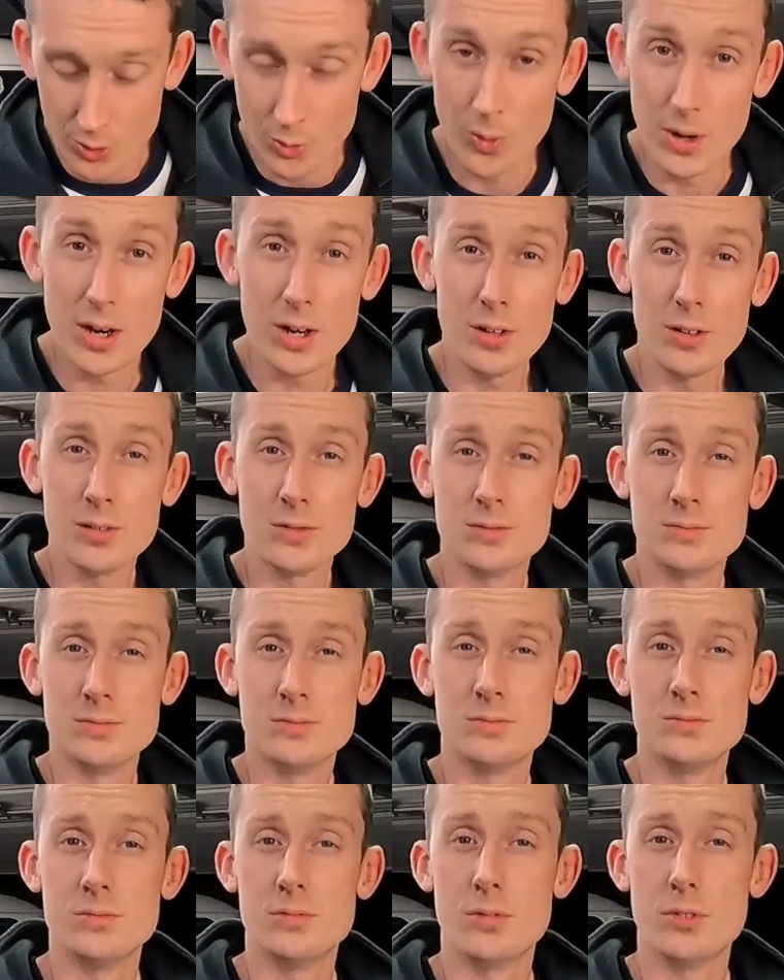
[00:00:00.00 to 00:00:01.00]
Well,
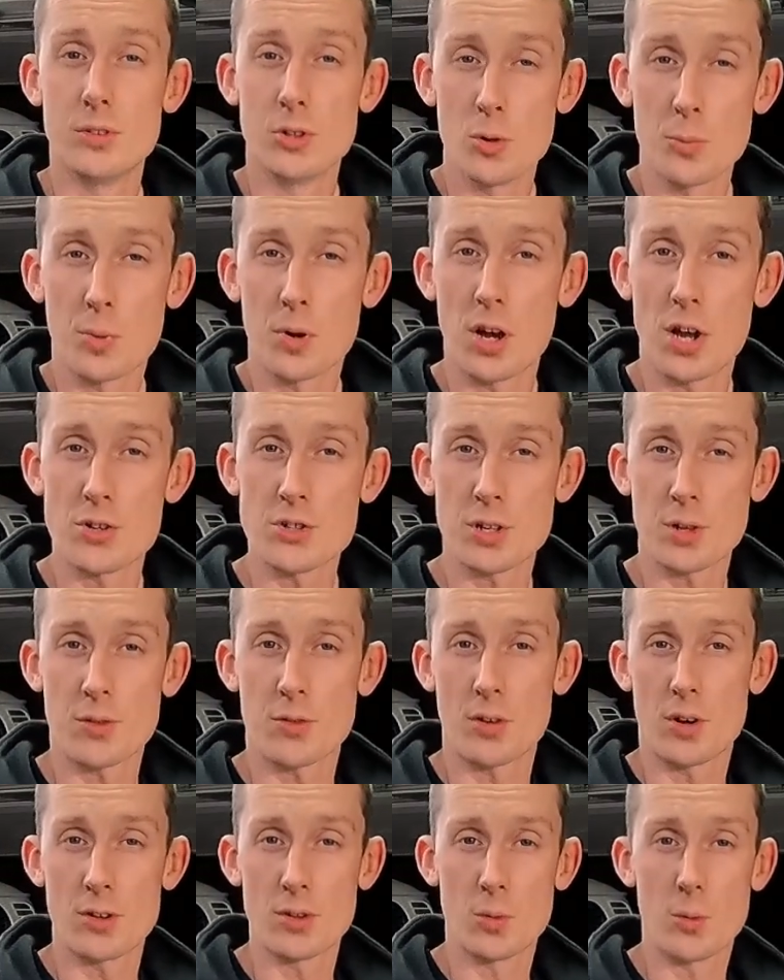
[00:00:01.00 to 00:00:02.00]
new
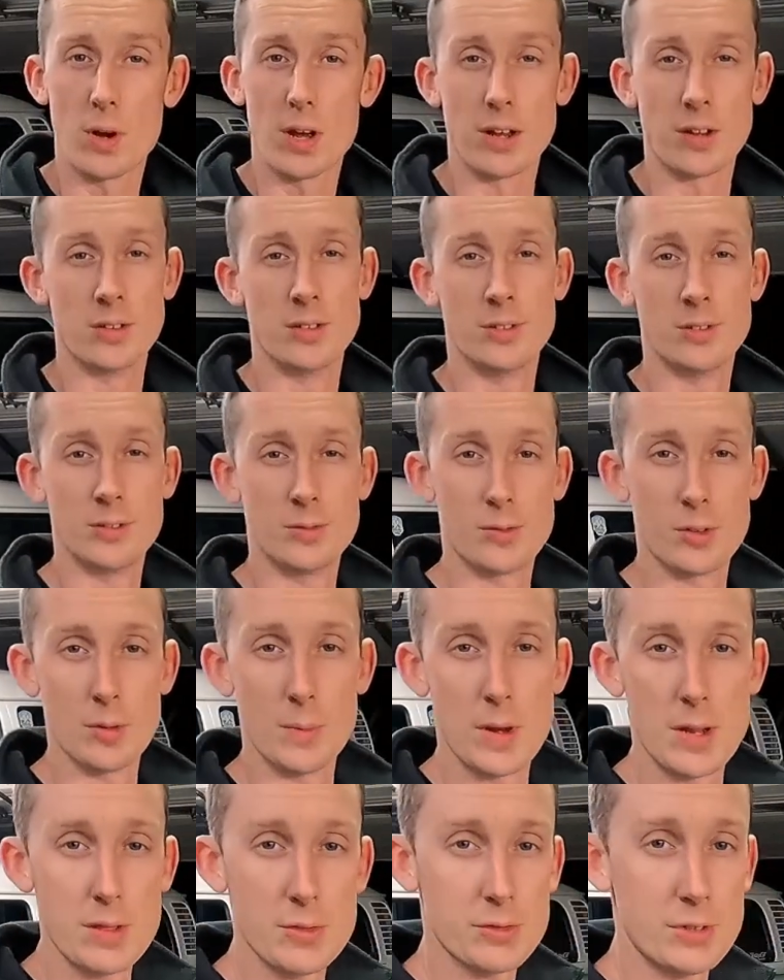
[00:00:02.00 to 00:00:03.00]
projects are on the way. We're
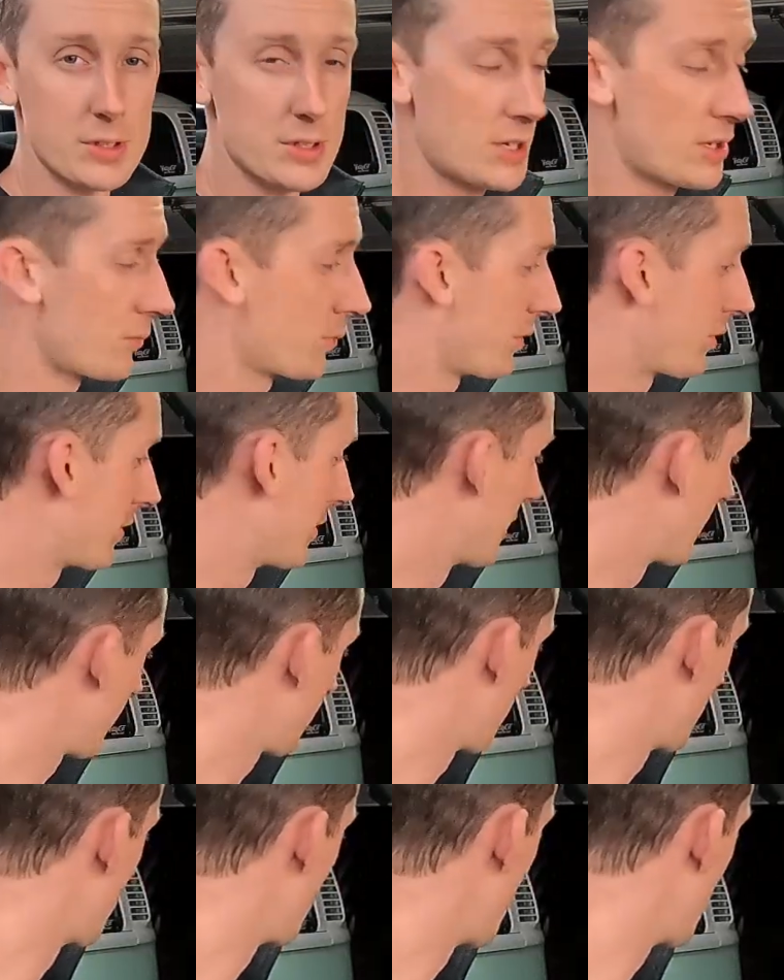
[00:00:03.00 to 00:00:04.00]
basically done with the
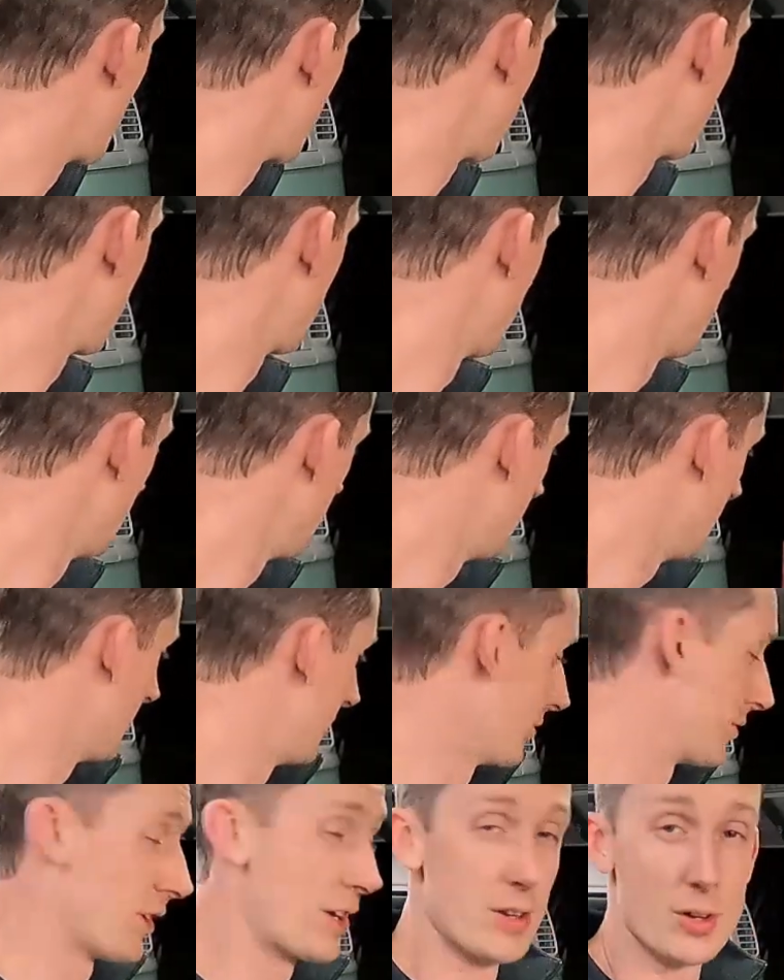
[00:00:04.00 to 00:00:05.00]
X19
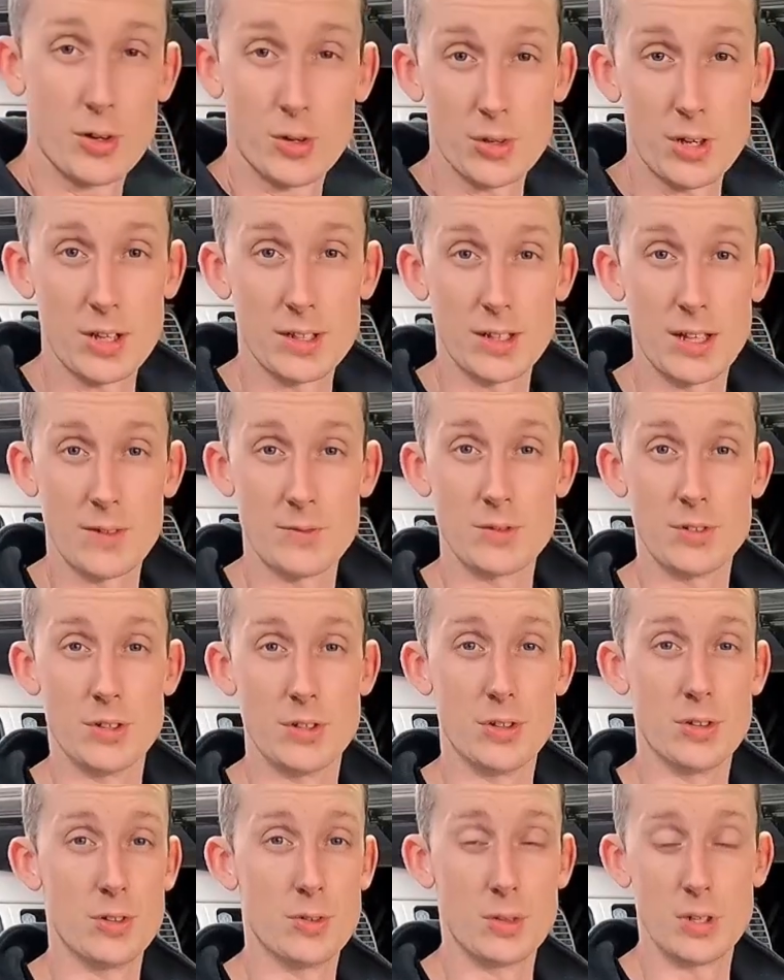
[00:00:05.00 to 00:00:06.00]
not a whole lot left to
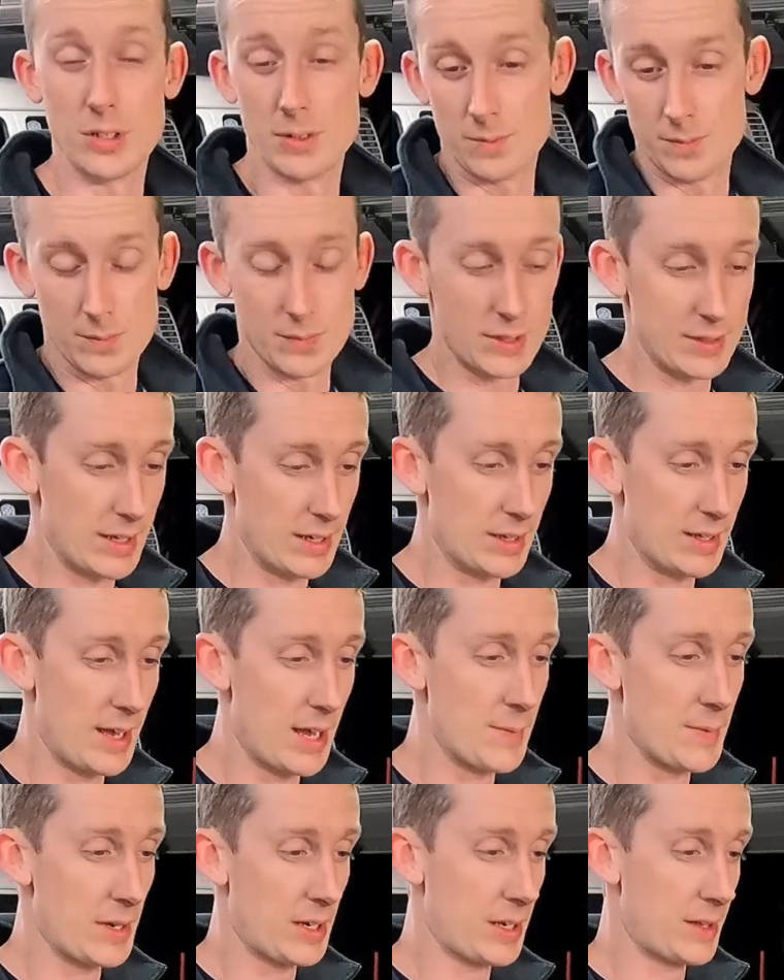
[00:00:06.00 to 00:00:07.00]
do. We did that
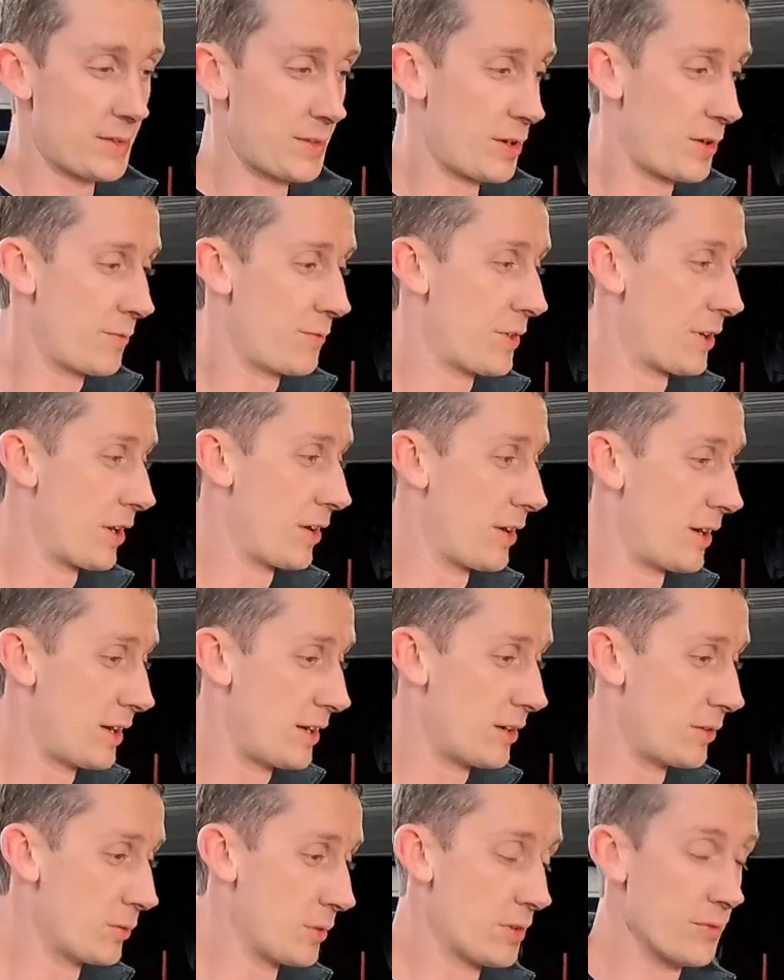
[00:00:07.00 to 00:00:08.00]
alignment, got that all figured
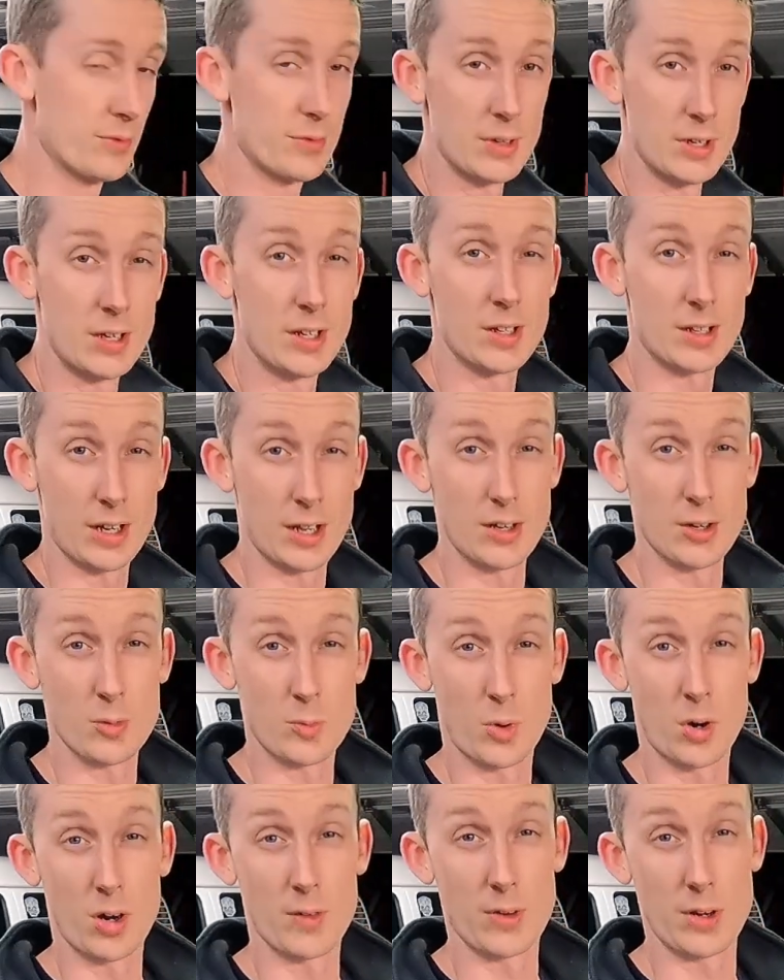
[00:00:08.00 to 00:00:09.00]
out. We've got no
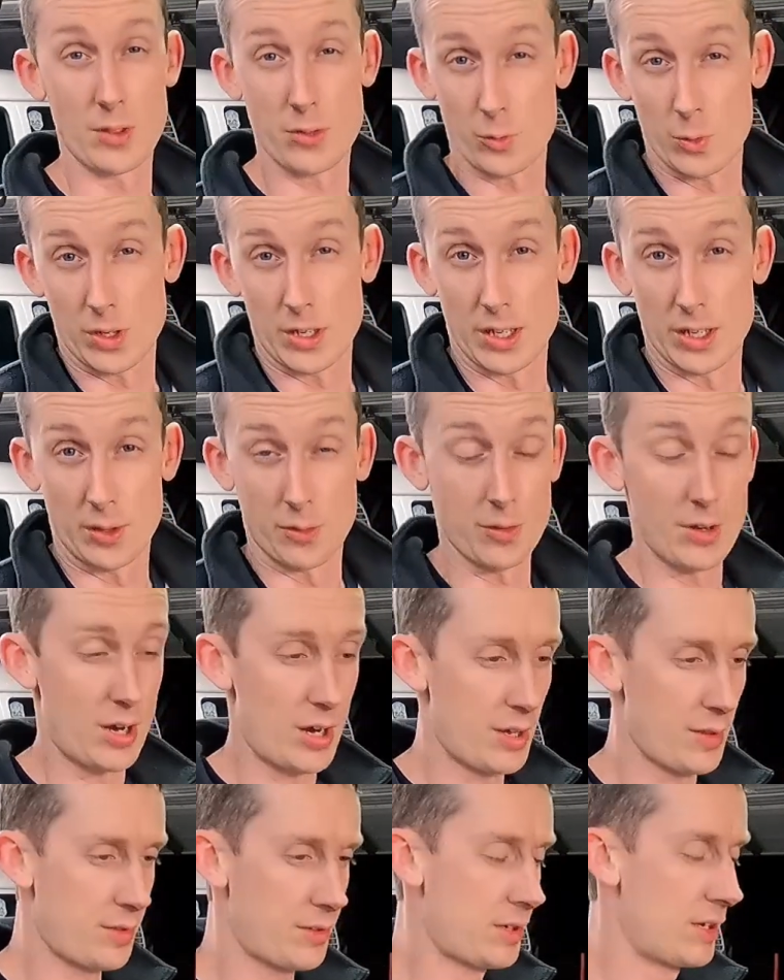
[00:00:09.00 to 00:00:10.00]
more of a squeaky
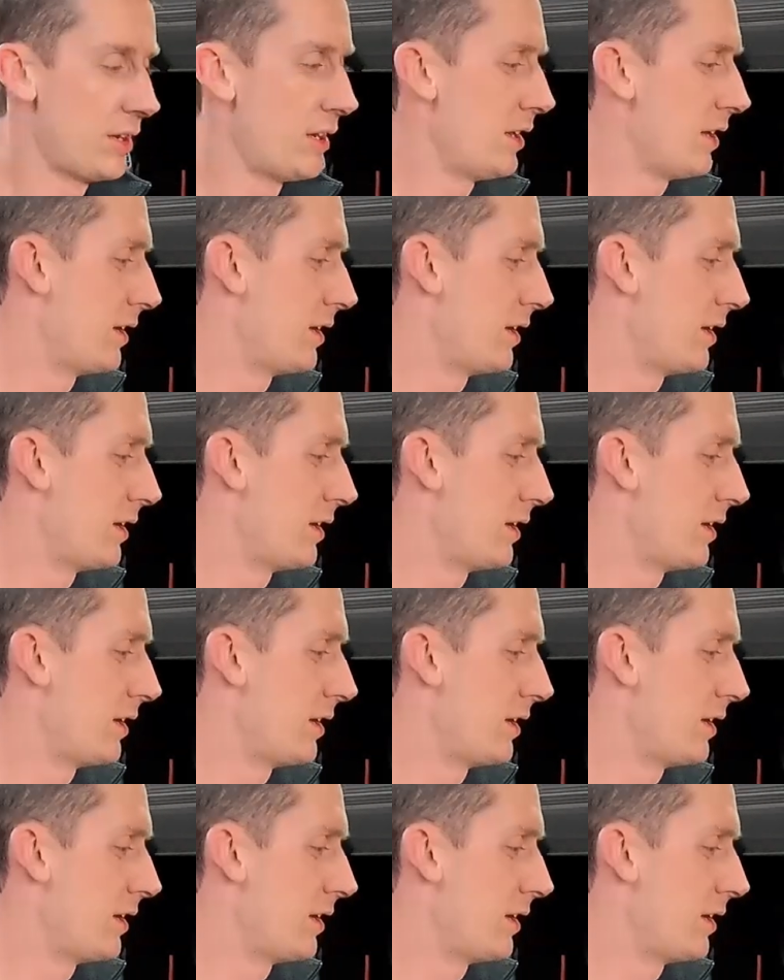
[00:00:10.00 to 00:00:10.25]
exhaust,